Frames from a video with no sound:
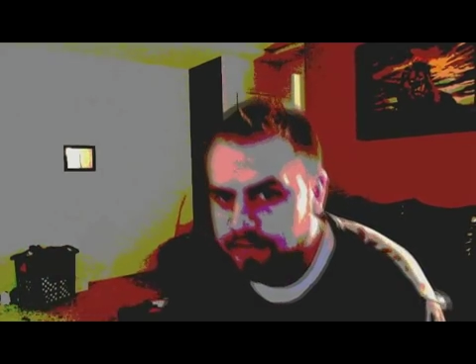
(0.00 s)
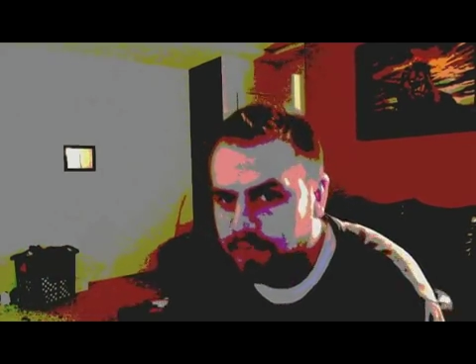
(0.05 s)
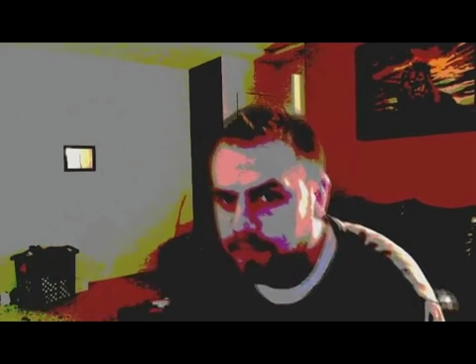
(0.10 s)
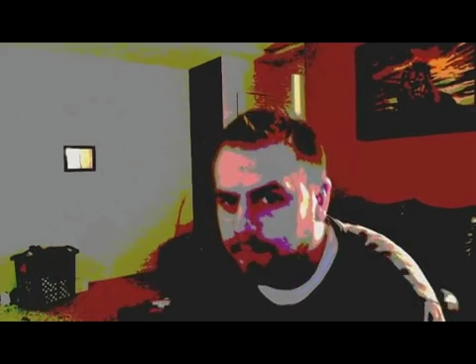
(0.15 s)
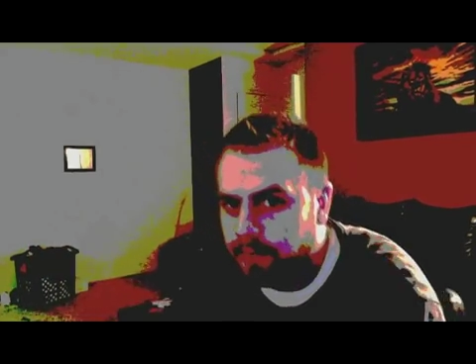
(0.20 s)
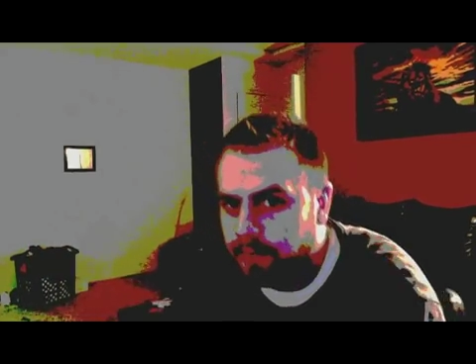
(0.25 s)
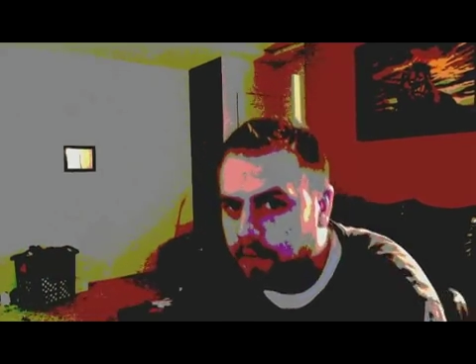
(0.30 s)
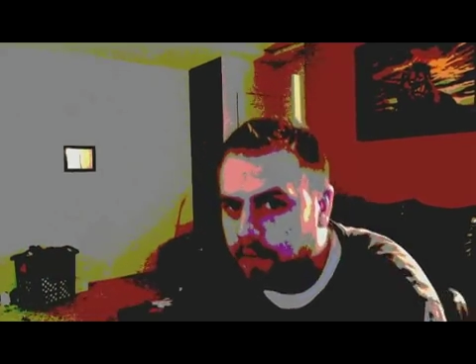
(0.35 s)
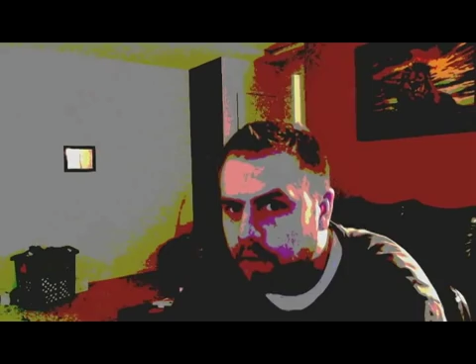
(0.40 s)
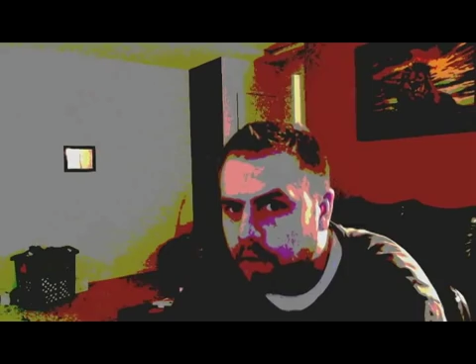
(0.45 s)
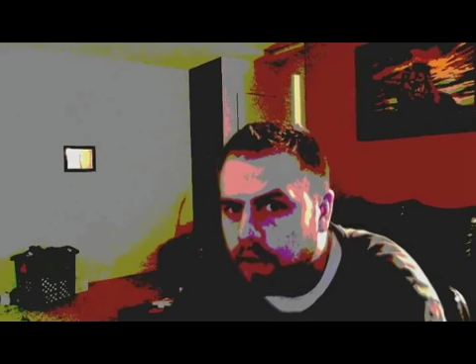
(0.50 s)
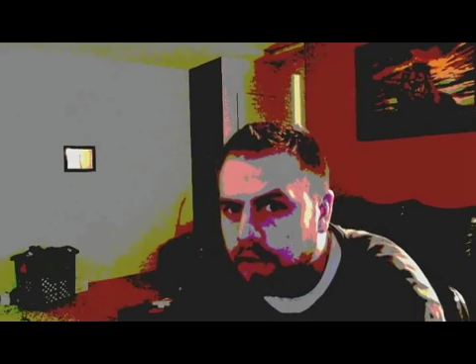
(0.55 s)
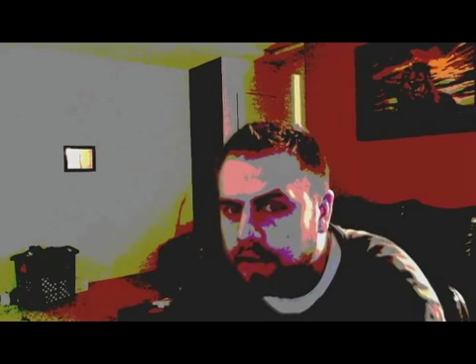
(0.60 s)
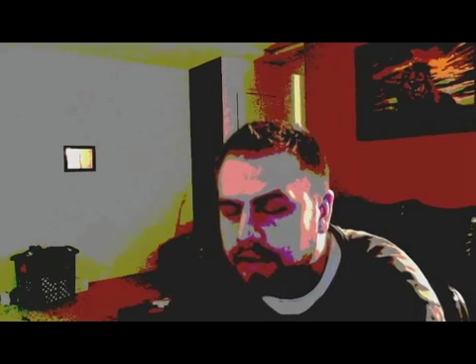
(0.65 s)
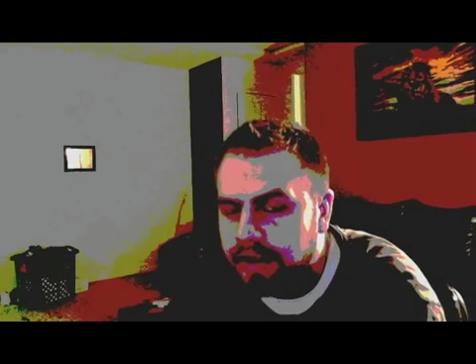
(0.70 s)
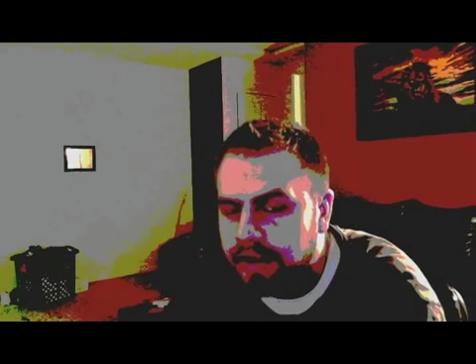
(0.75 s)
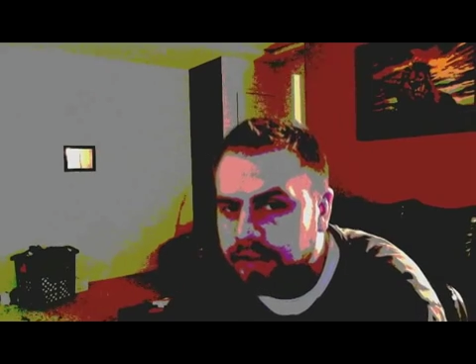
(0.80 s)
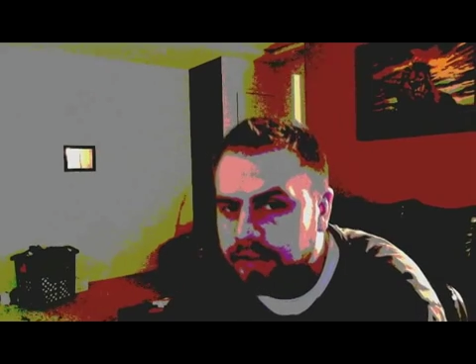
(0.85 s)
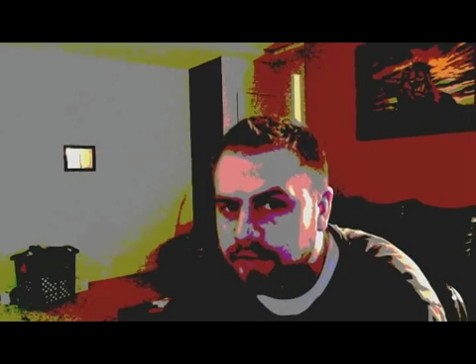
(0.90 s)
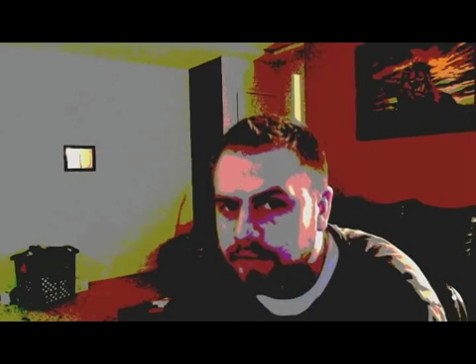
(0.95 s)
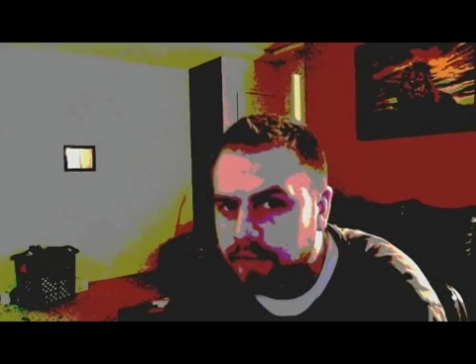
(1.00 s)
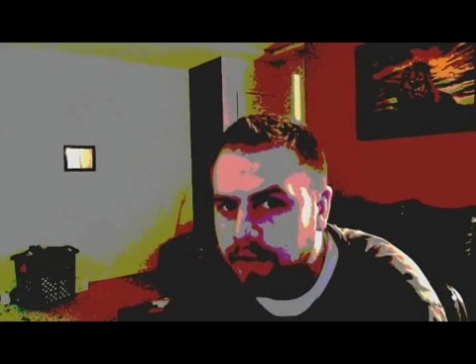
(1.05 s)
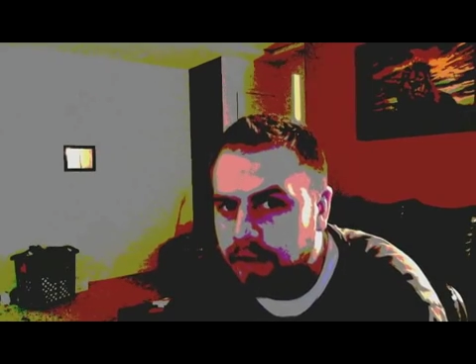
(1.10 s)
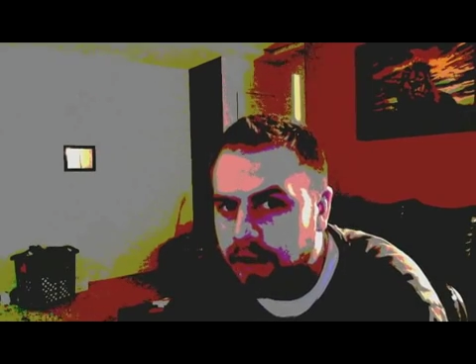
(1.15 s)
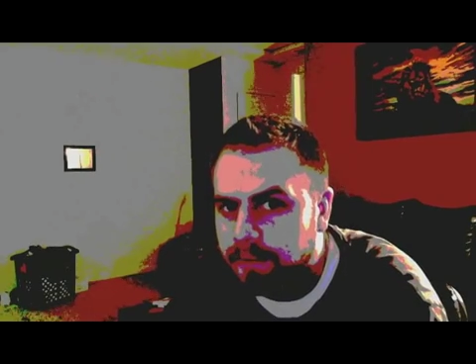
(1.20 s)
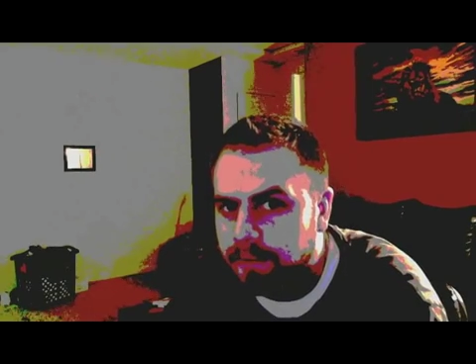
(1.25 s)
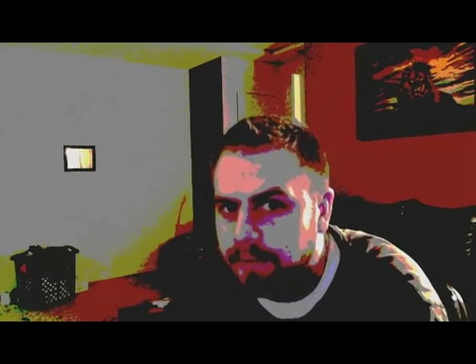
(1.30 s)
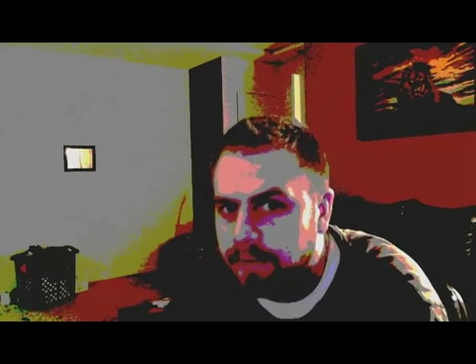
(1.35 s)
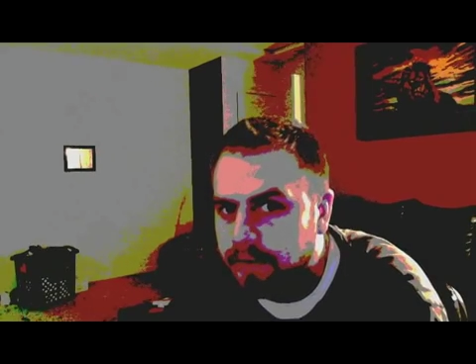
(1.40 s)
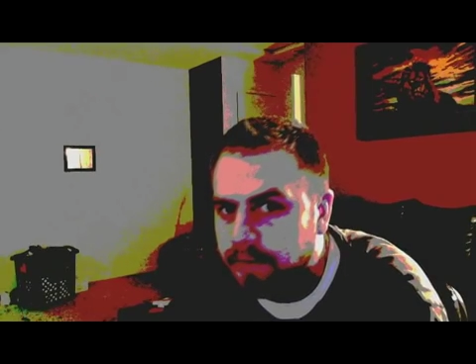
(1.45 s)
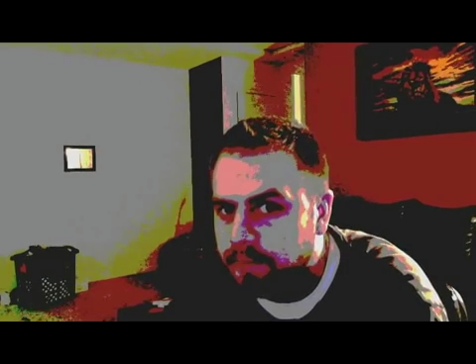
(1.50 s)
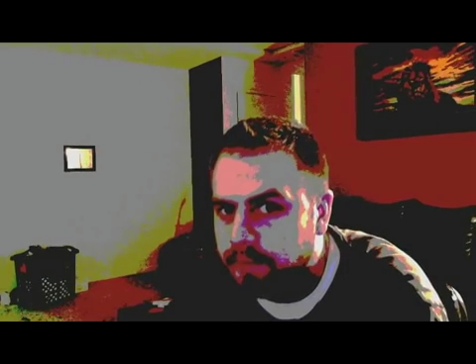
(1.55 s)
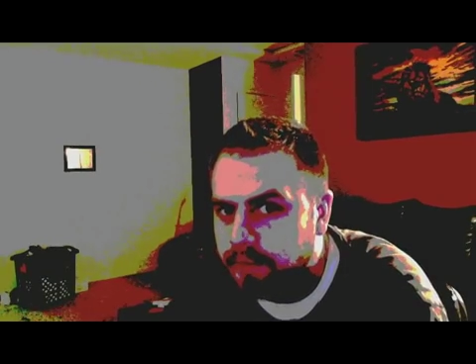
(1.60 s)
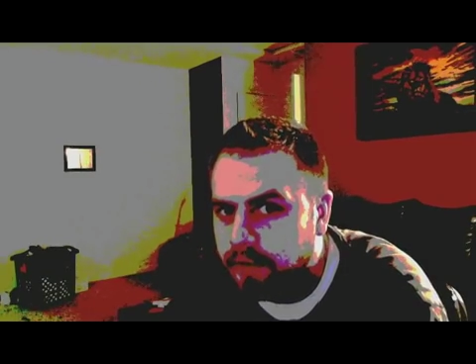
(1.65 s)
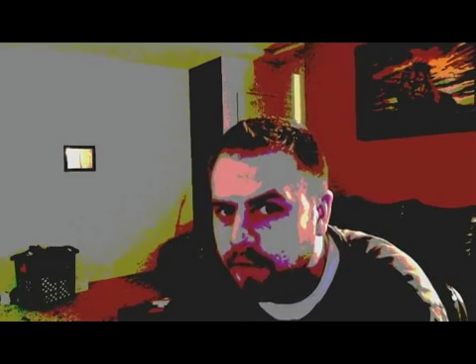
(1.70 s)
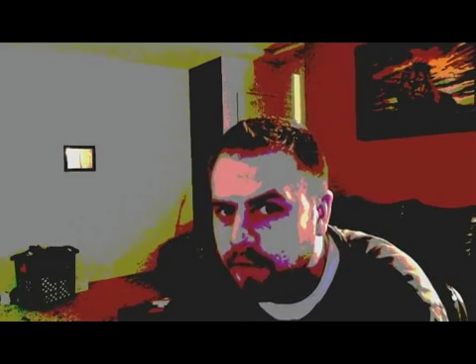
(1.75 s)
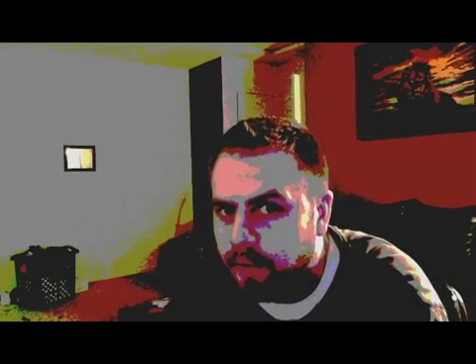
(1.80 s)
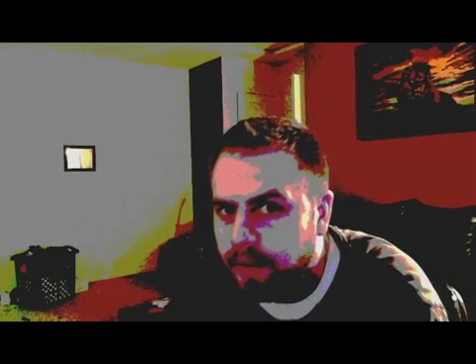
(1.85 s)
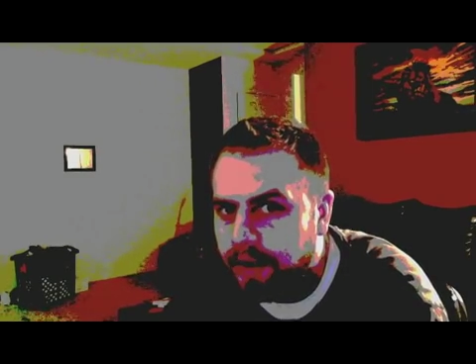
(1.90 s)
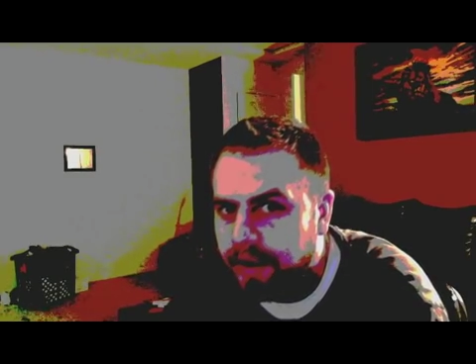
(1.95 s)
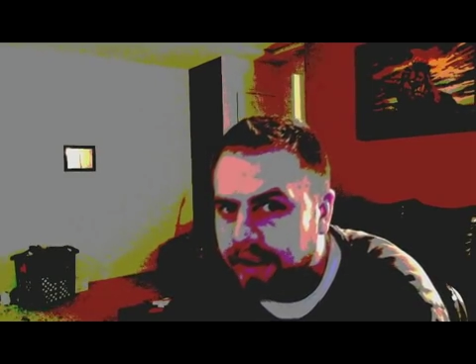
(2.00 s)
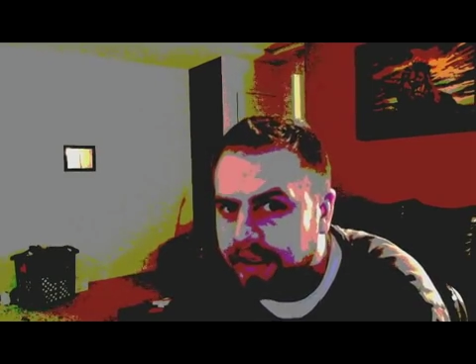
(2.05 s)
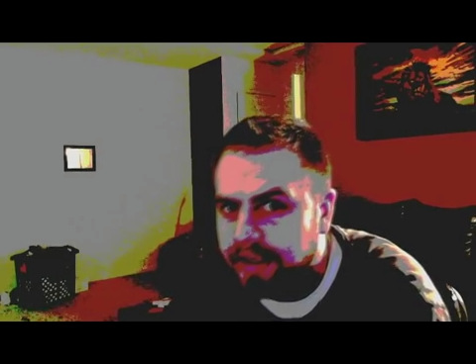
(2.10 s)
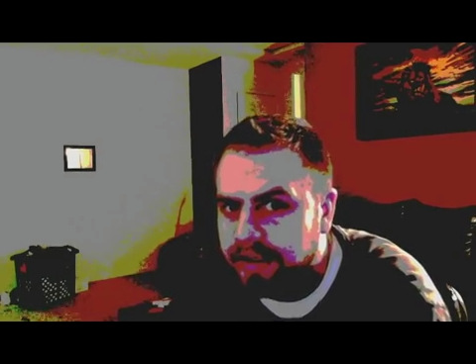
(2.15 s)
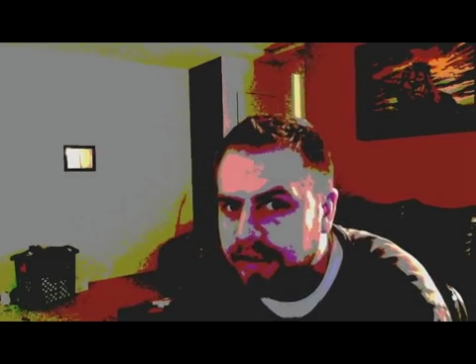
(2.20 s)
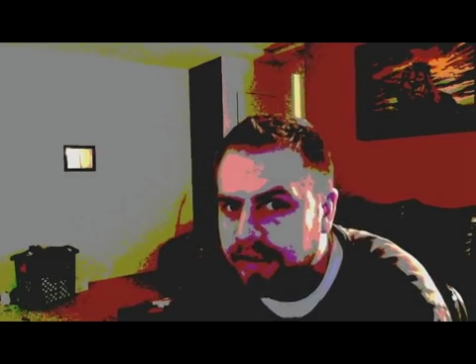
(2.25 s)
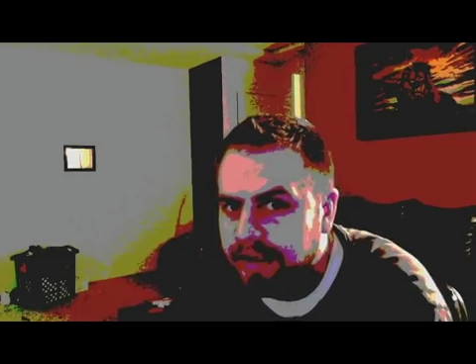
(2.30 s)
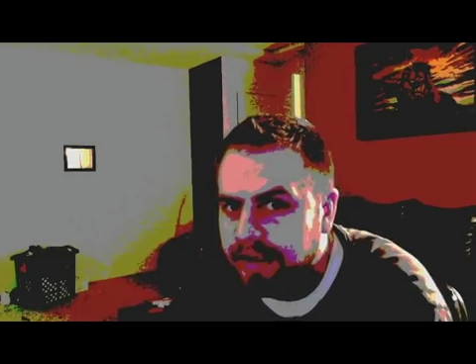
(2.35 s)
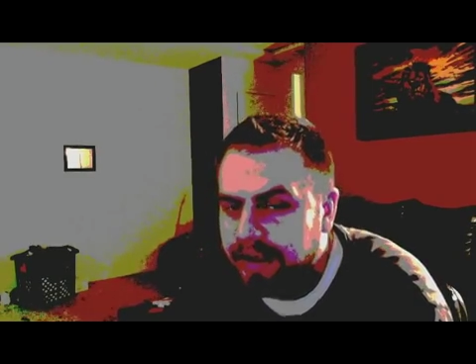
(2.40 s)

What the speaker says: So I'm crawling on the ground, being real quiet,